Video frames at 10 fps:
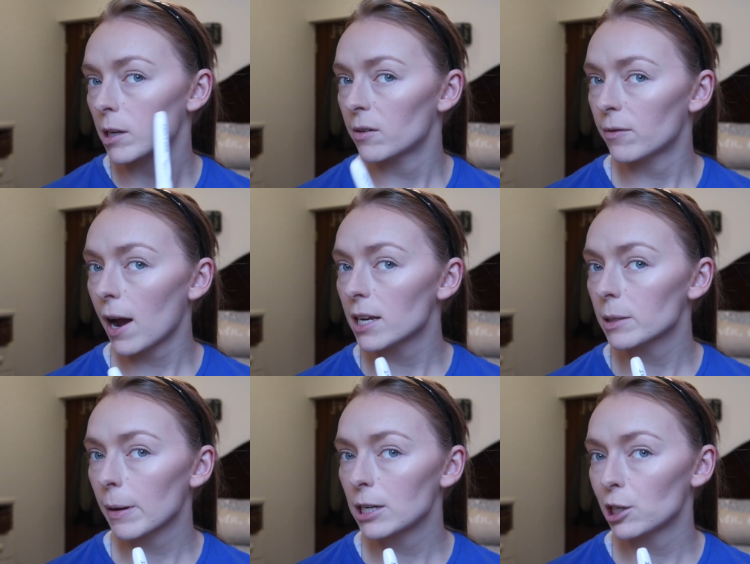
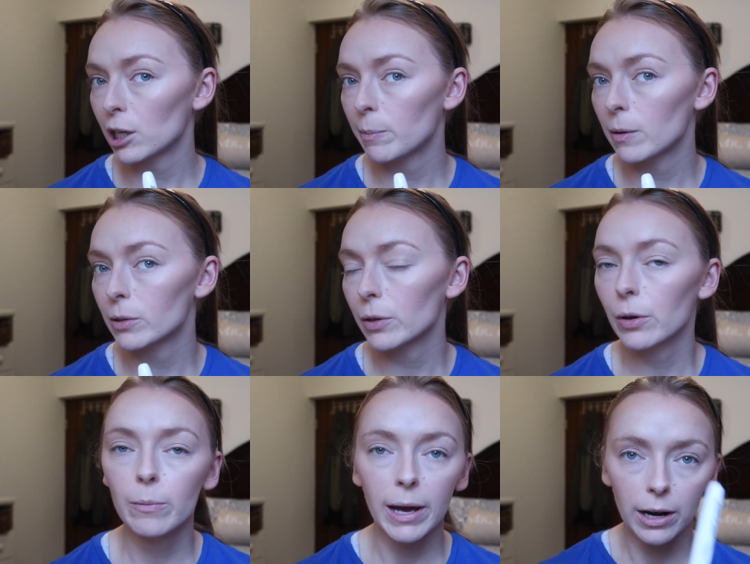defines my cheekbones a
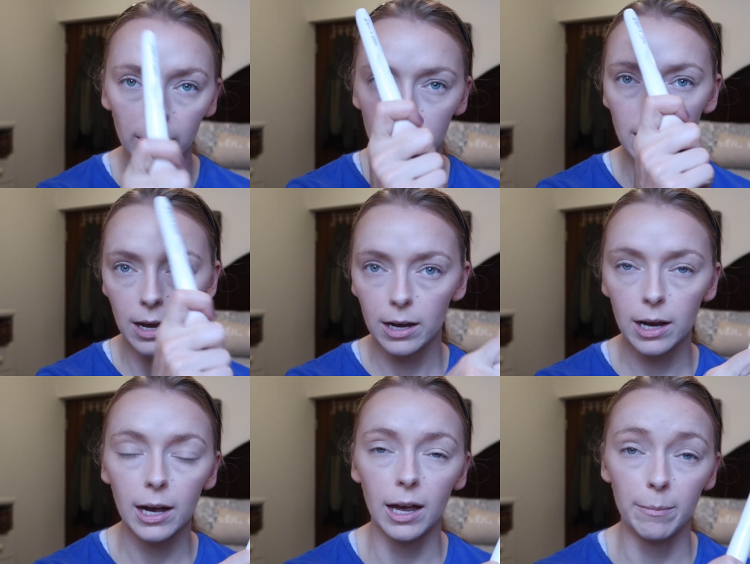little better,
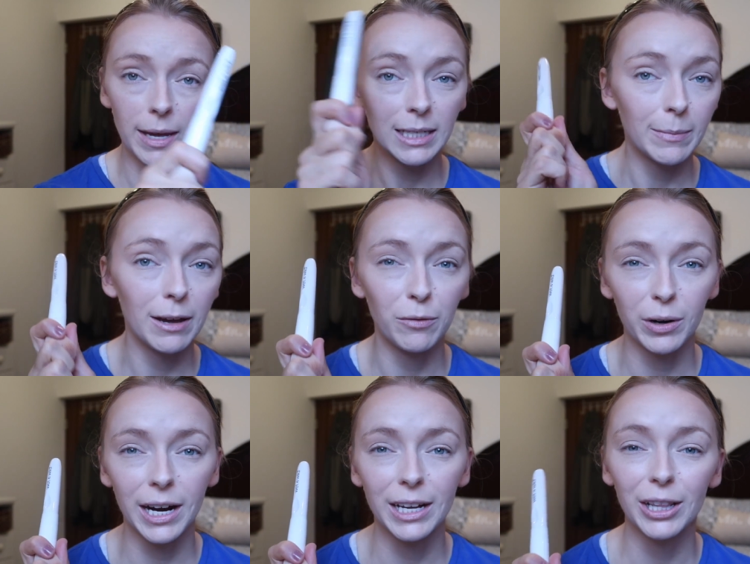makes my
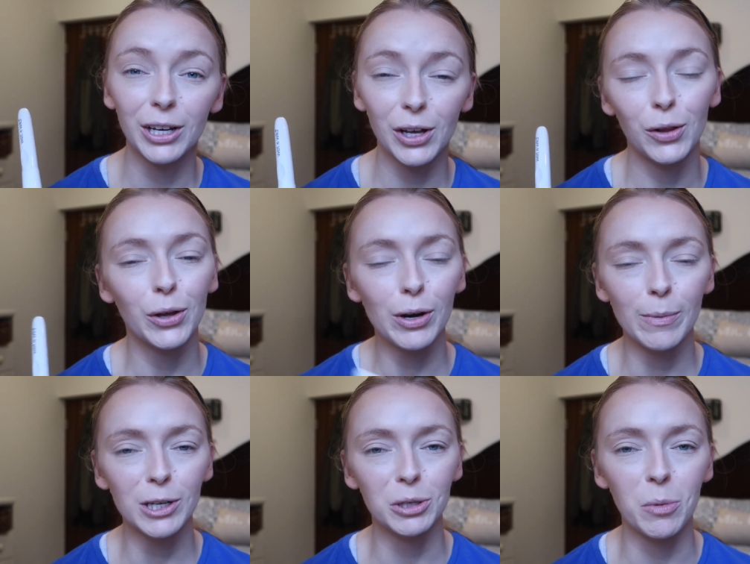forehead look a little
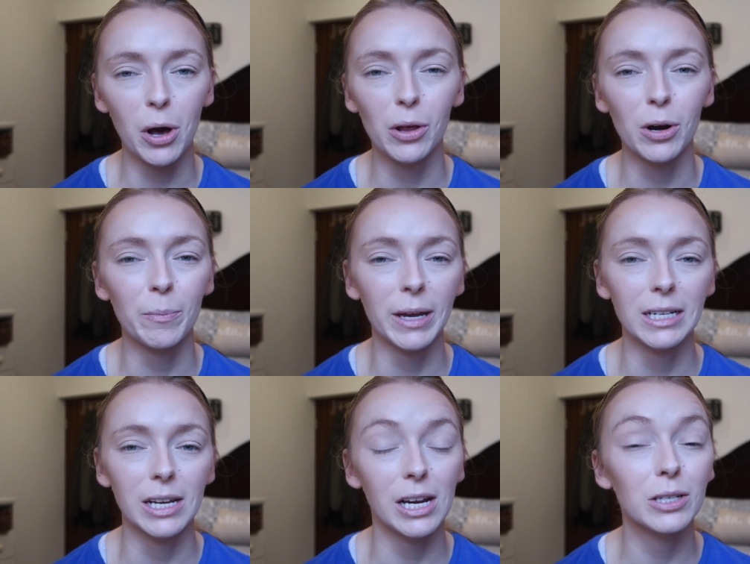bit smaller
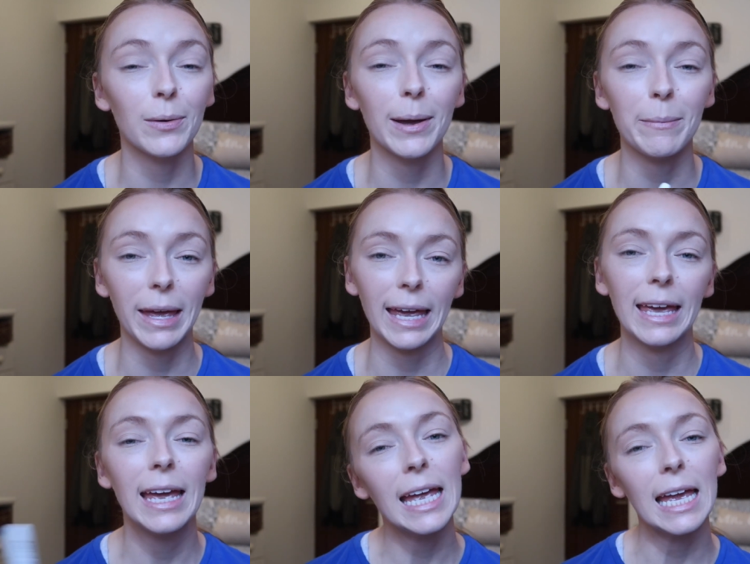because it is quite
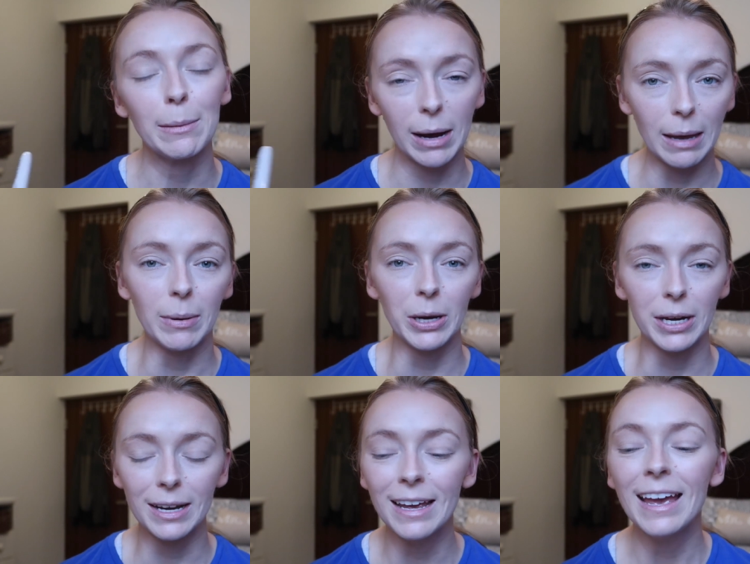big in my
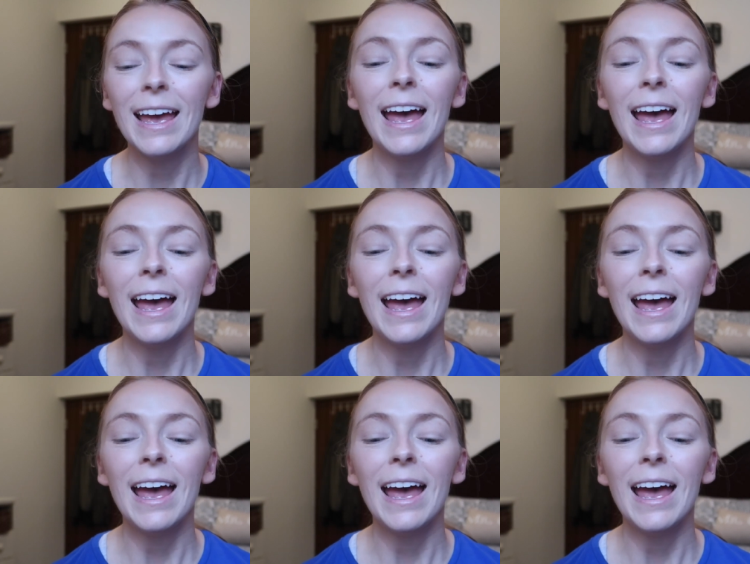opinion.